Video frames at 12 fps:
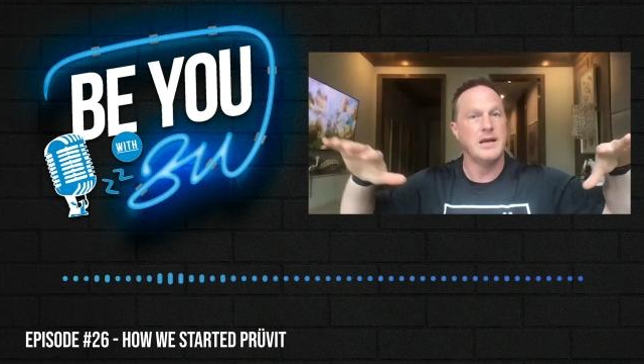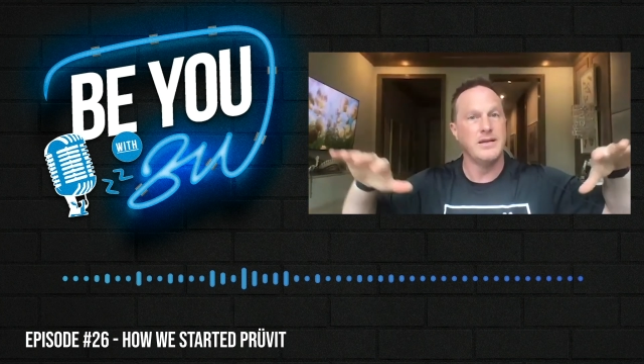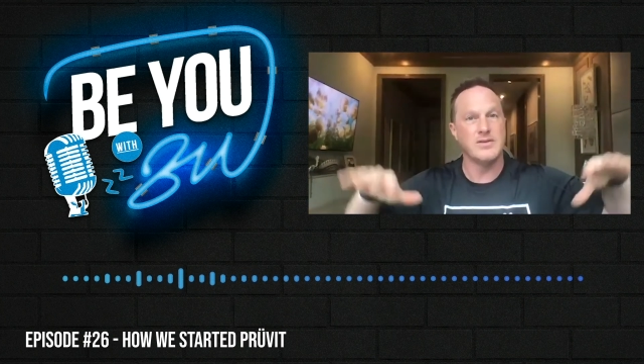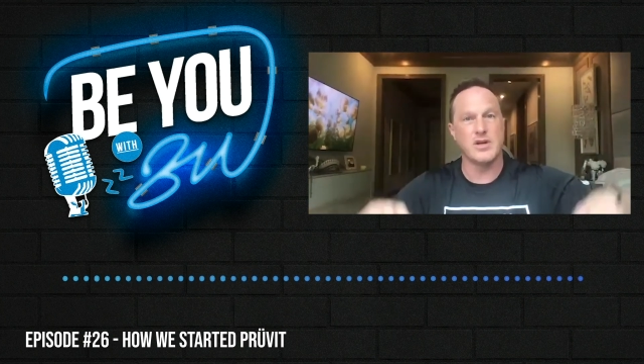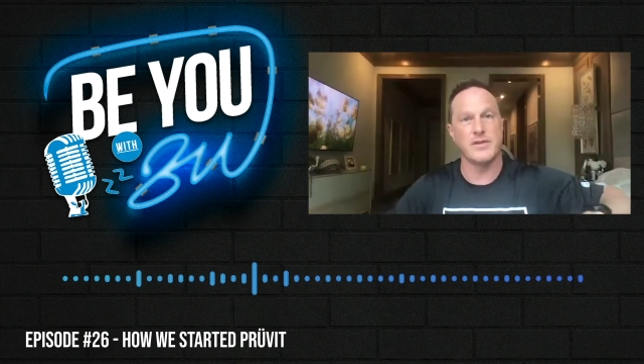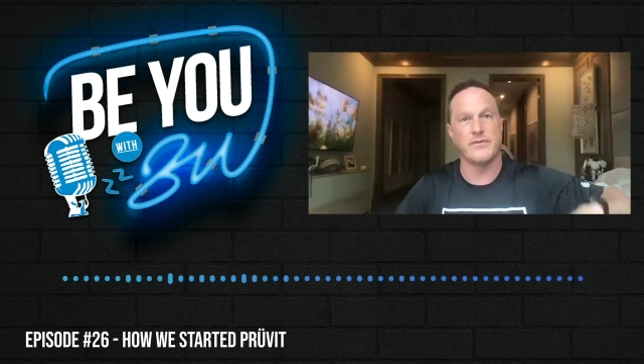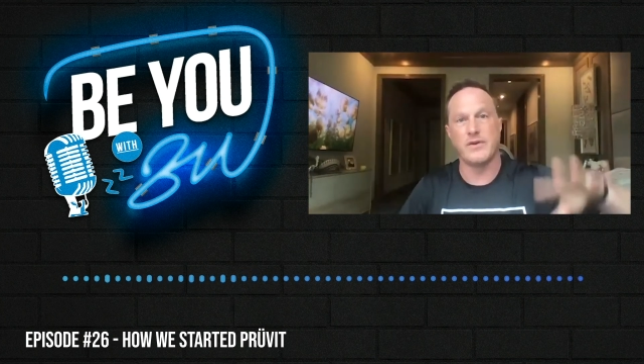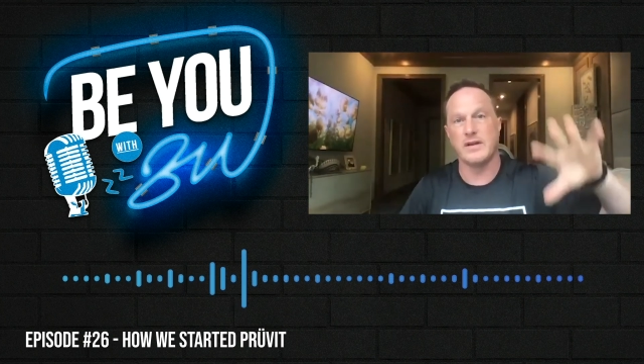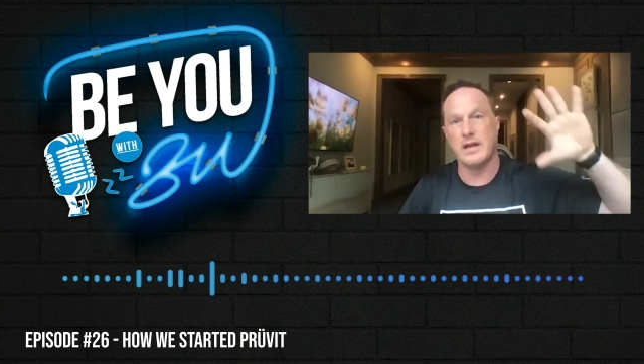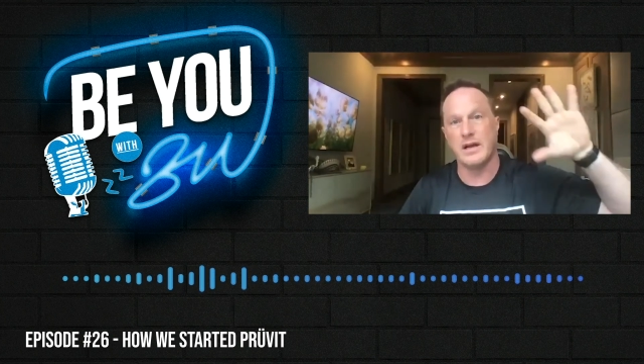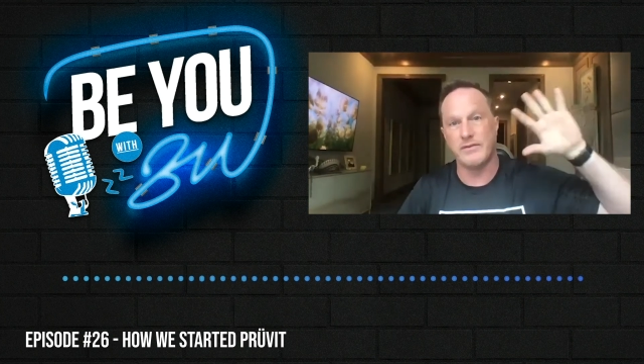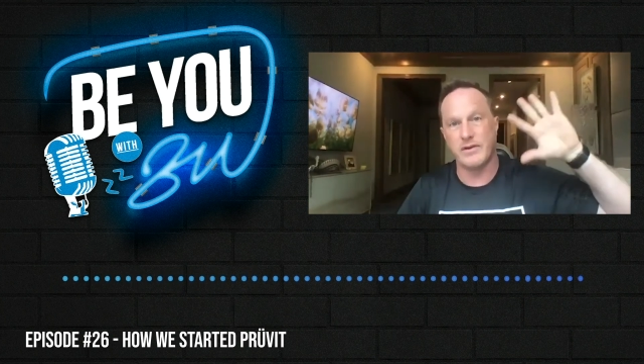It was on the
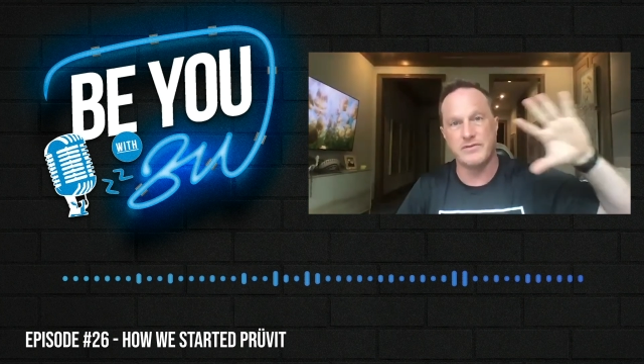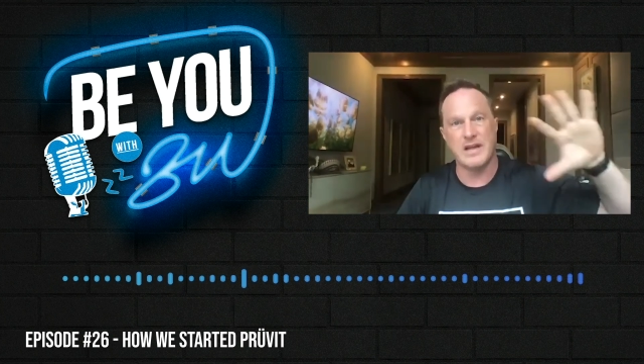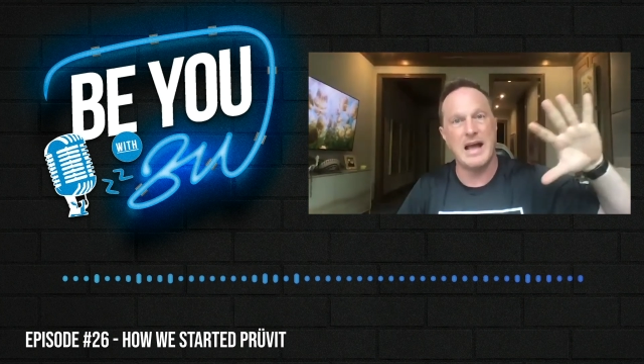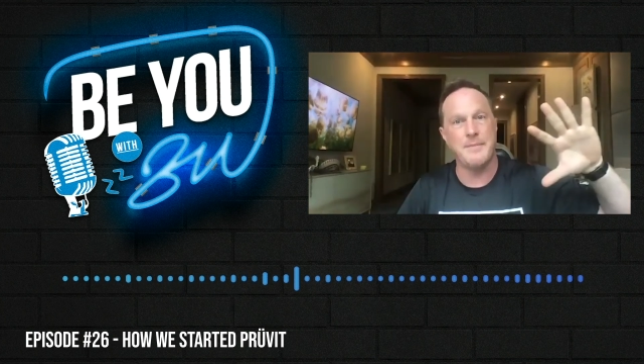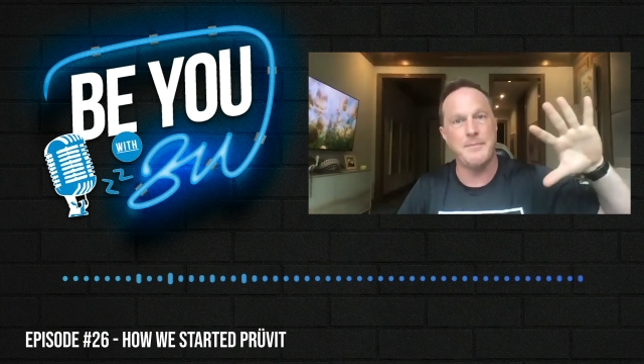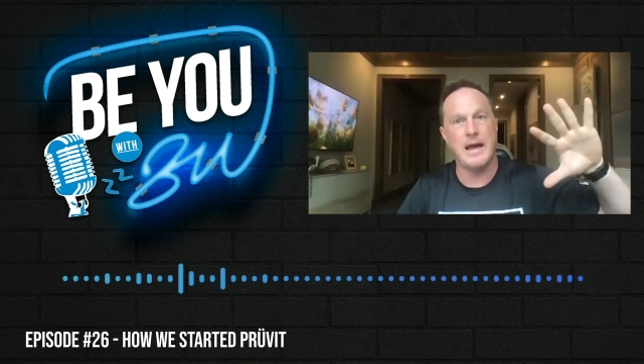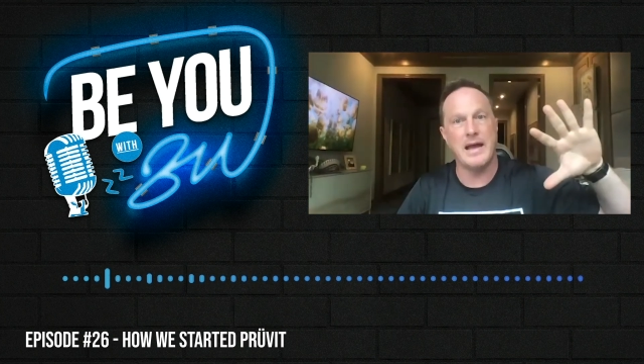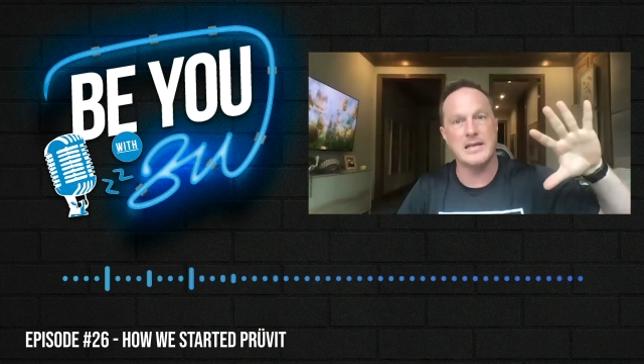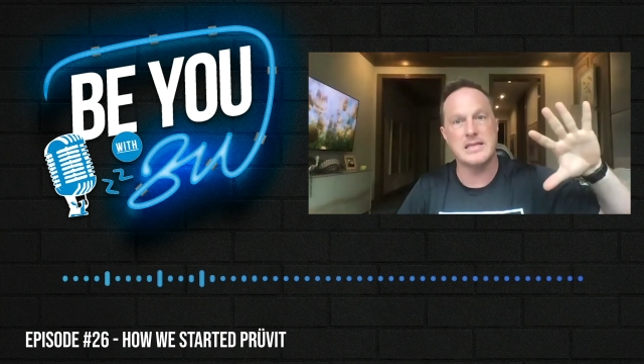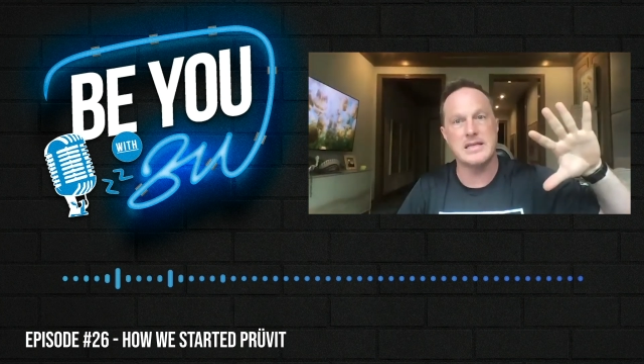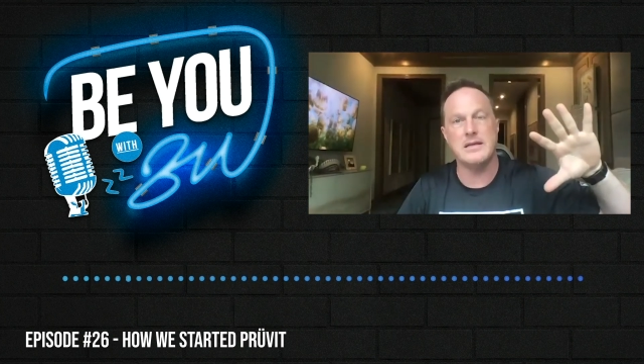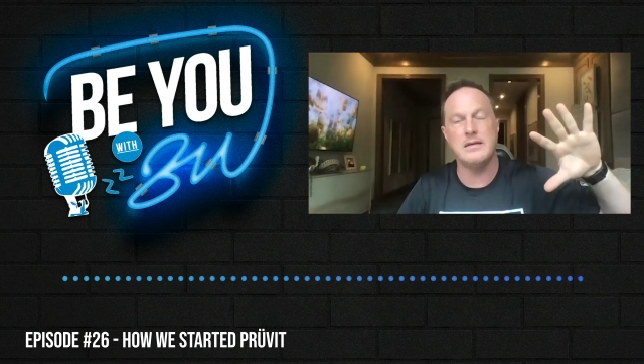front cover of Time
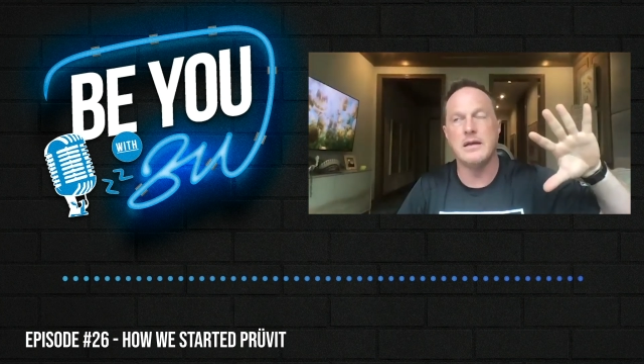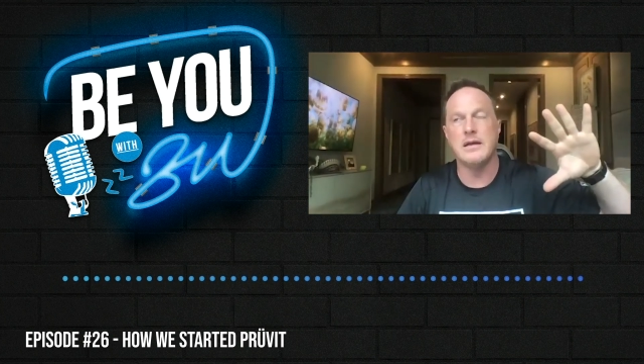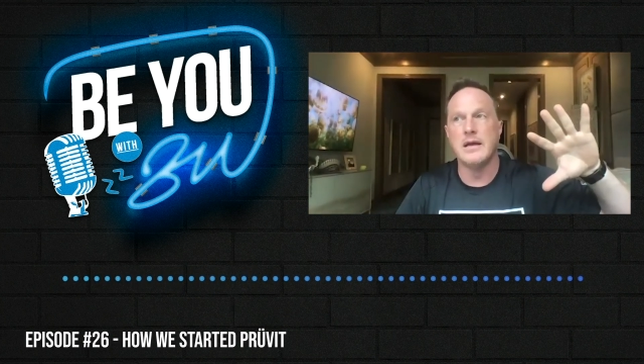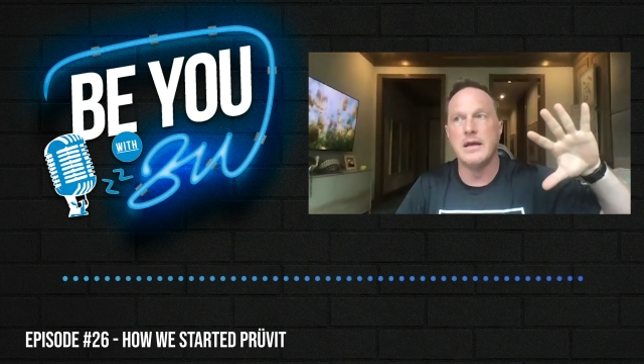magazine.